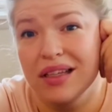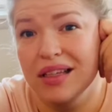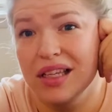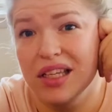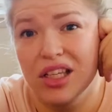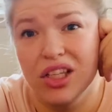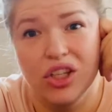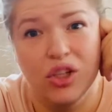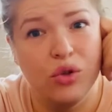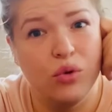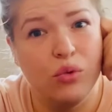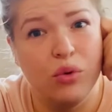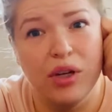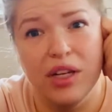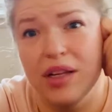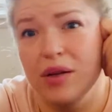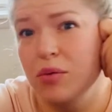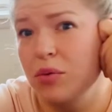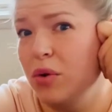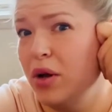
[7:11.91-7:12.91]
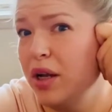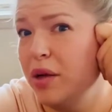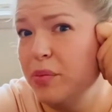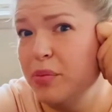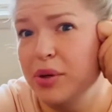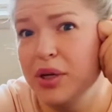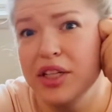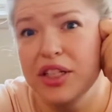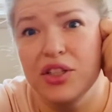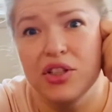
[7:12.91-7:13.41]
you wouldn't want to
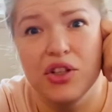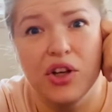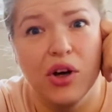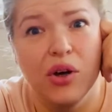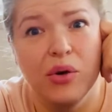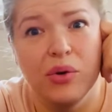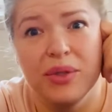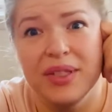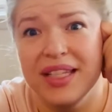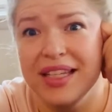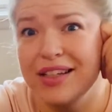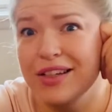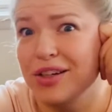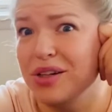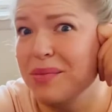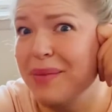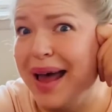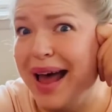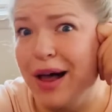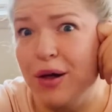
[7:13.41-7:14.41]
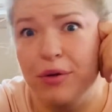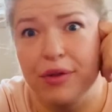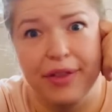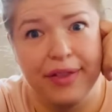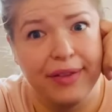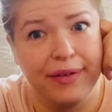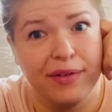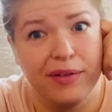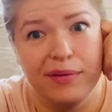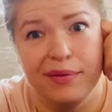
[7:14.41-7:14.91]
put toes in your mouth.
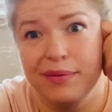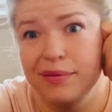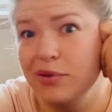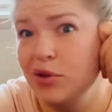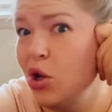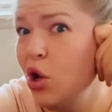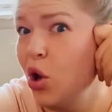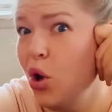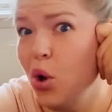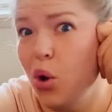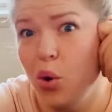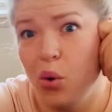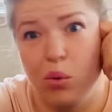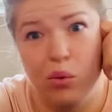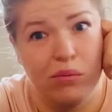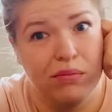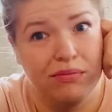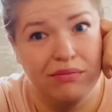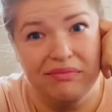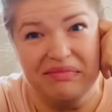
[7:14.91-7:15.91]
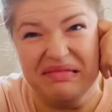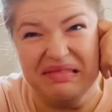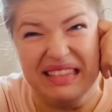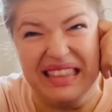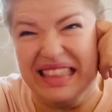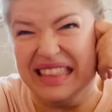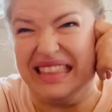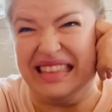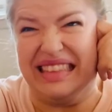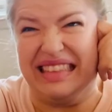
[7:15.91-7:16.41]
No.
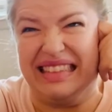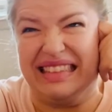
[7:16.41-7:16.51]
Ooh.